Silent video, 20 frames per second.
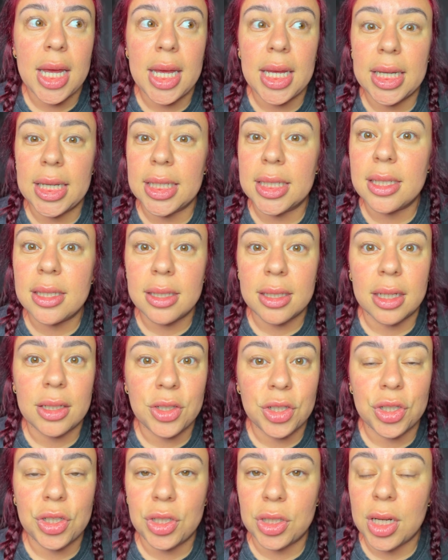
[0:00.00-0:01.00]
is
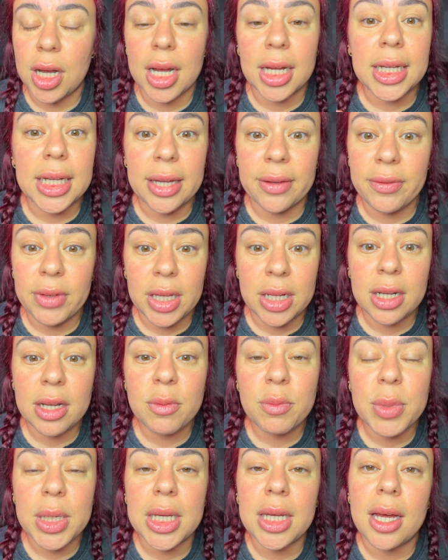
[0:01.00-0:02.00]
such a given
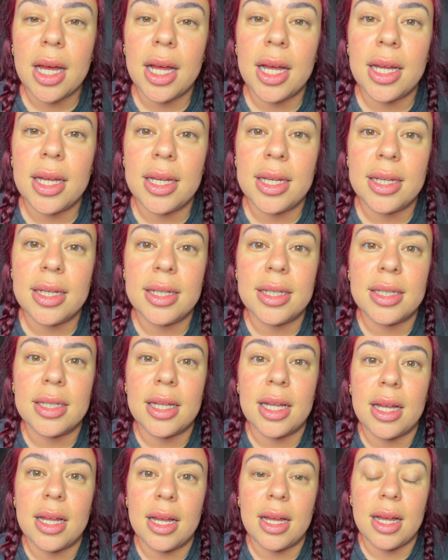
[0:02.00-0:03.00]
because
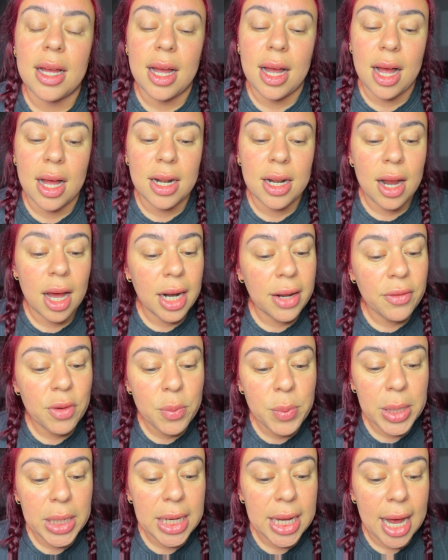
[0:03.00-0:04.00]
not
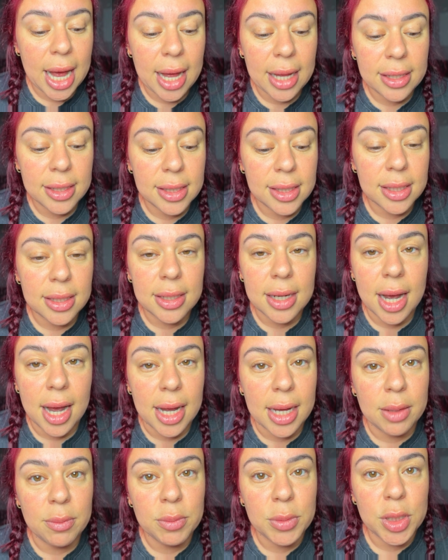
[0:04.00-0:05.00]
everybody has the
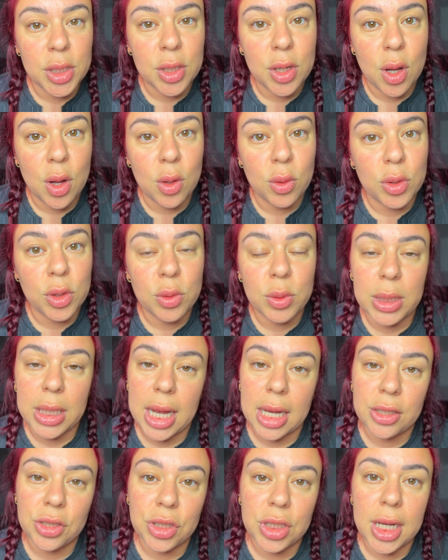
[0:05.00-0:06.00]
time to go to a
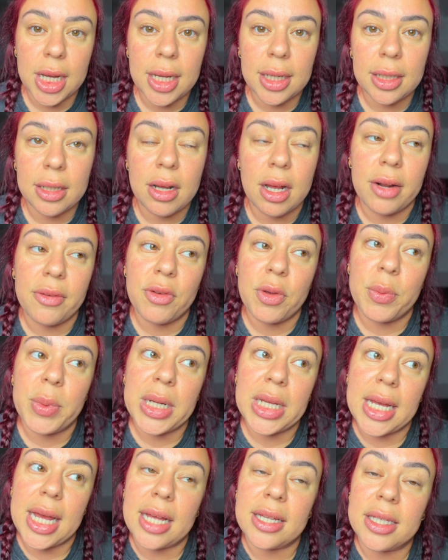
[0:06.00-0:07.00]
lash tech. Not
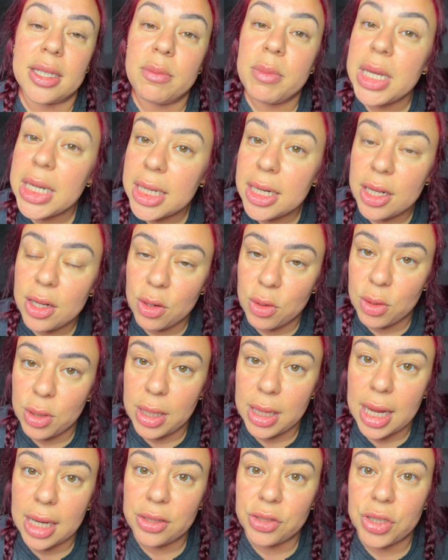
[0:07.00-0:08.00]
everybody has the money to go to the
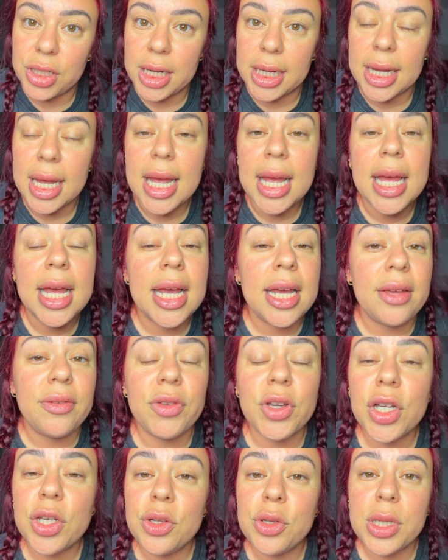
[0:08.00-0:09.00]
lash tech. If you
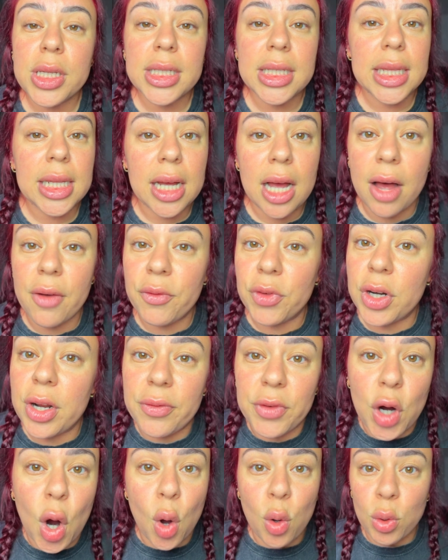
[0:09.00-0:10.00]
could do this in the comfort of
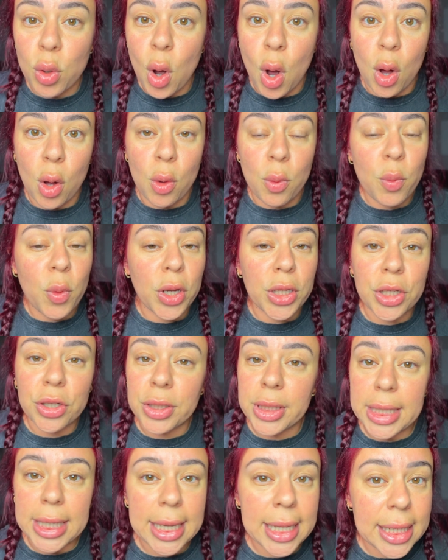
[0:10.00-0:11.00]
your own home while your
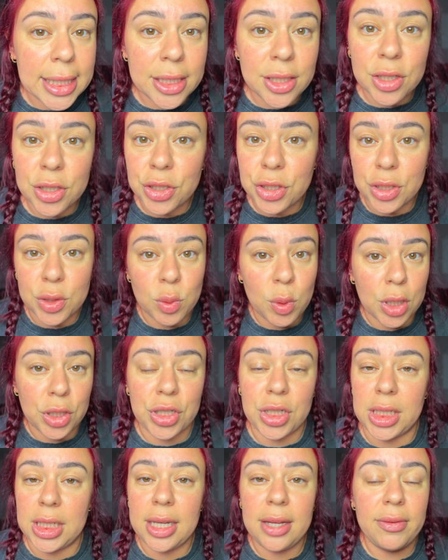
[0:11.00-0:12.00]
kids are just
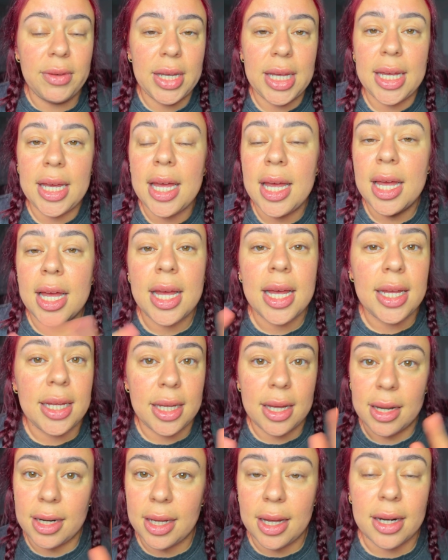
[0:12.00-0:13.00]
watching TV,
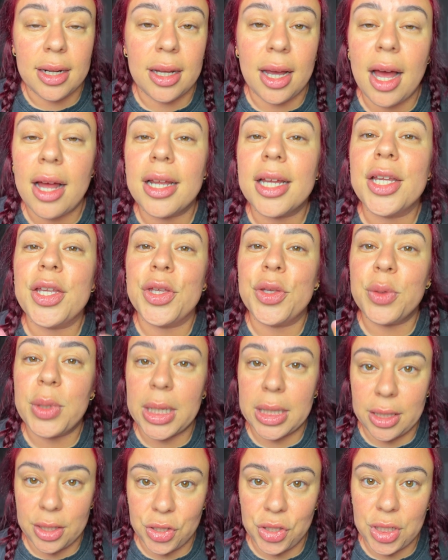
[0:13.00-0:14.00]
yada, yada, yada, you
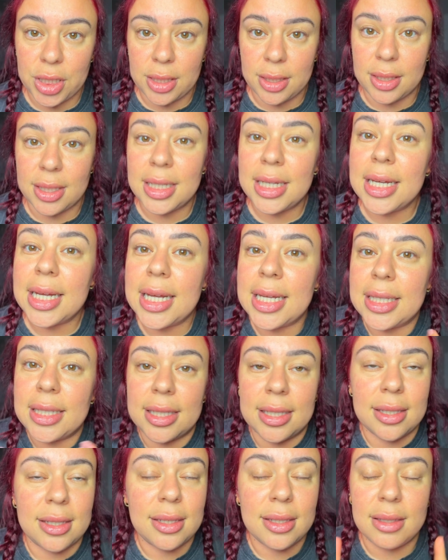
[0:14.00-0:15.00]
get the gist.
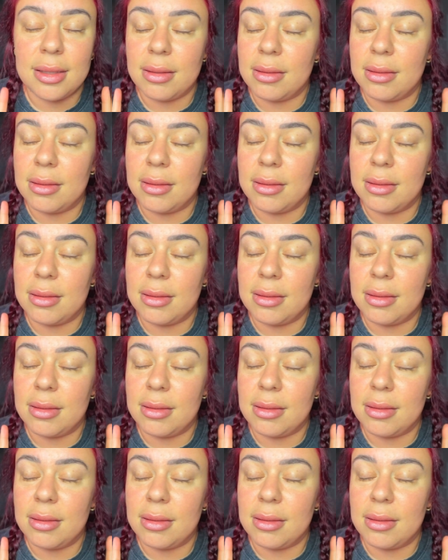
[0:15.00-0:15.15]
It's